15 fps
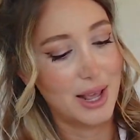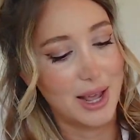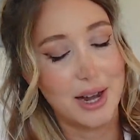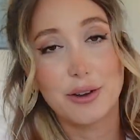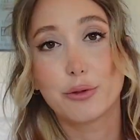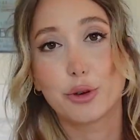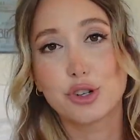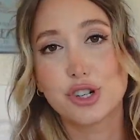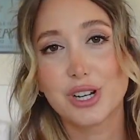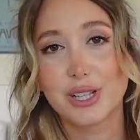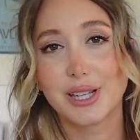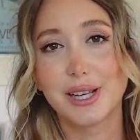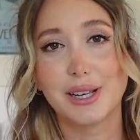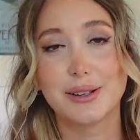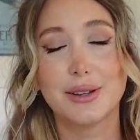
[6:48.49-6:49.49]
And
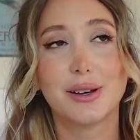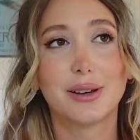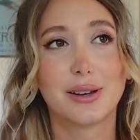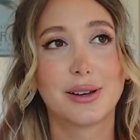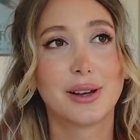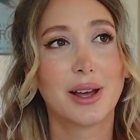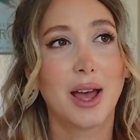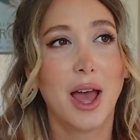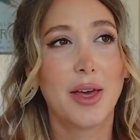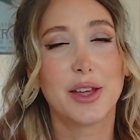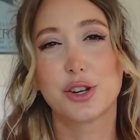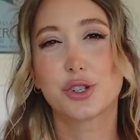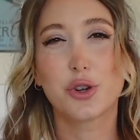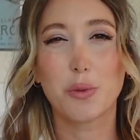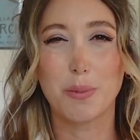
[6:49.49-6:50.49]
unfortunately, they
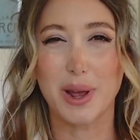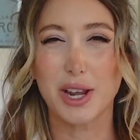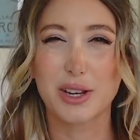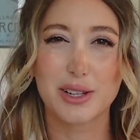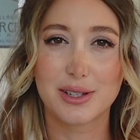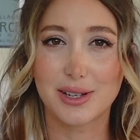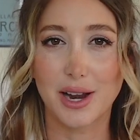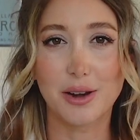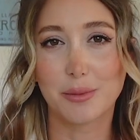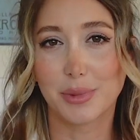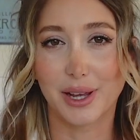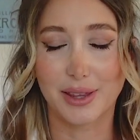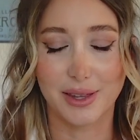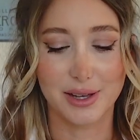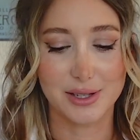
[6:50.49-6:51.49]
just don't make denim
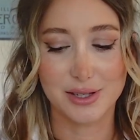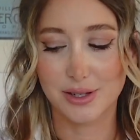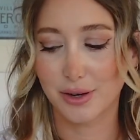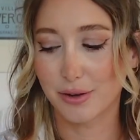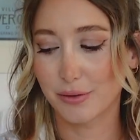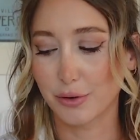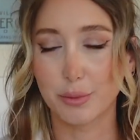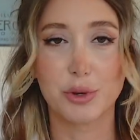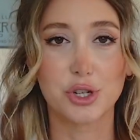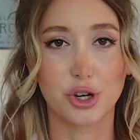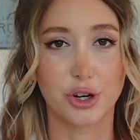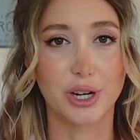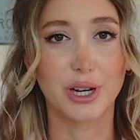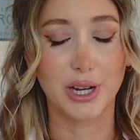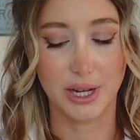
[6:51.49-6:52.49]
like this for
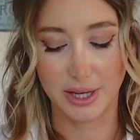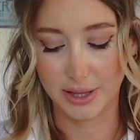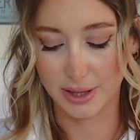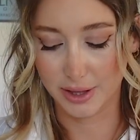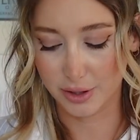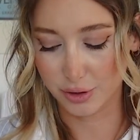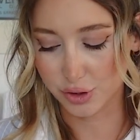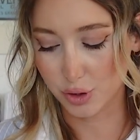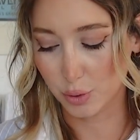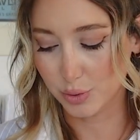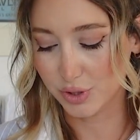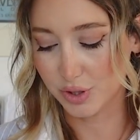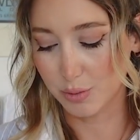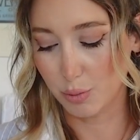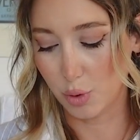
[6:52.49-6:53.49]
maternity. There's
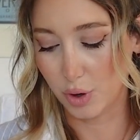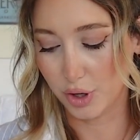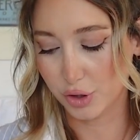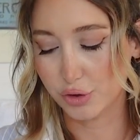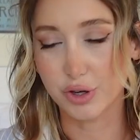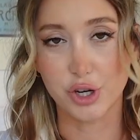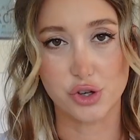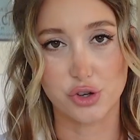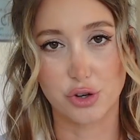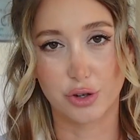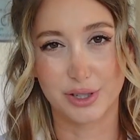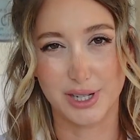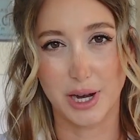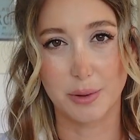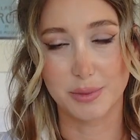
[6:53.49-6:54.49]
always the more traditional
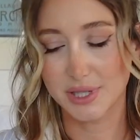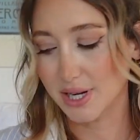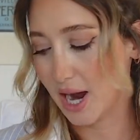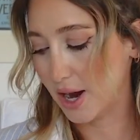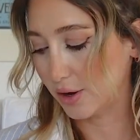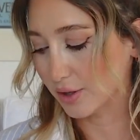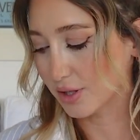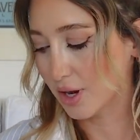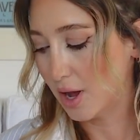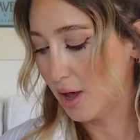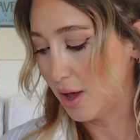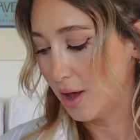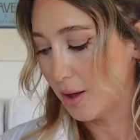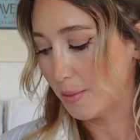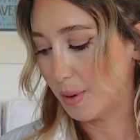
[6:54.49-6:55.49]
denim styles,
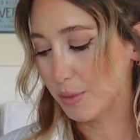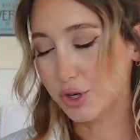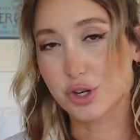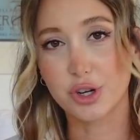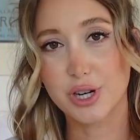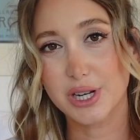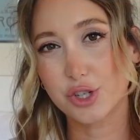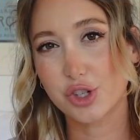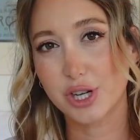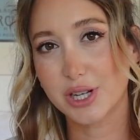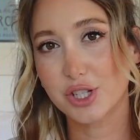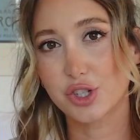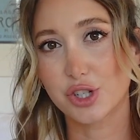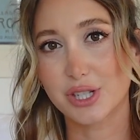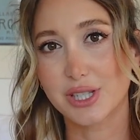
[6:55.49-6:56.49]
but maternity
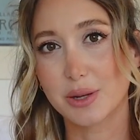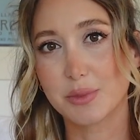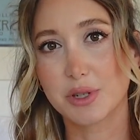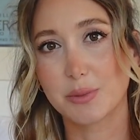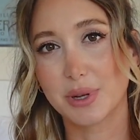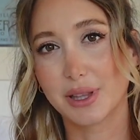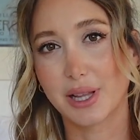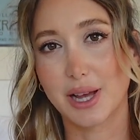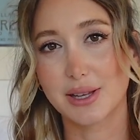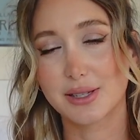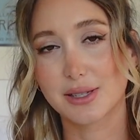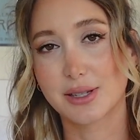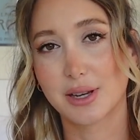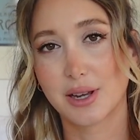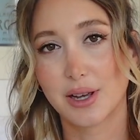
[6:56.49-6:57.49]
jeans just seem to be
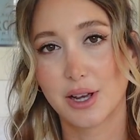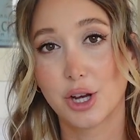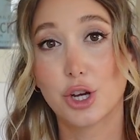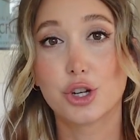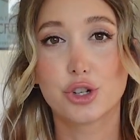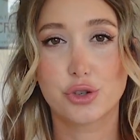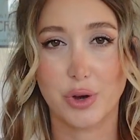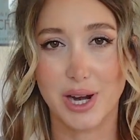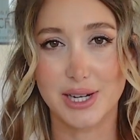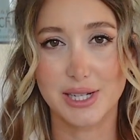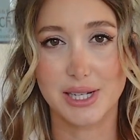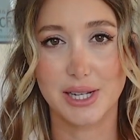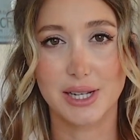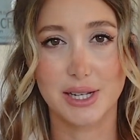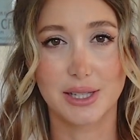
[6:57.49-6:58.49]
less
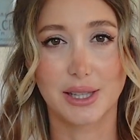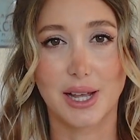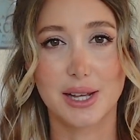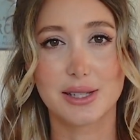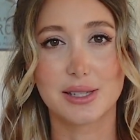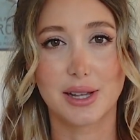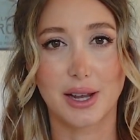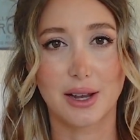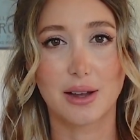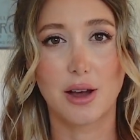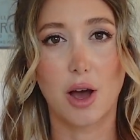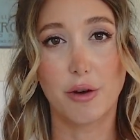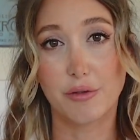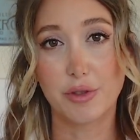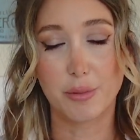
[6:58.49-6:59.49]
trendy and less like
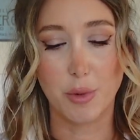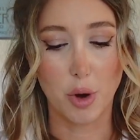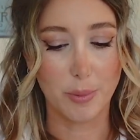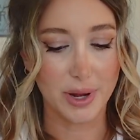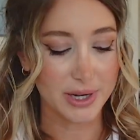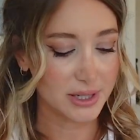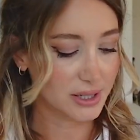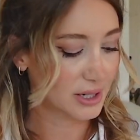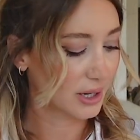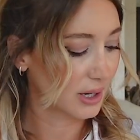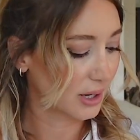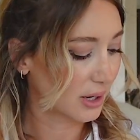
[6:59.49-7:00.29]
of the moment.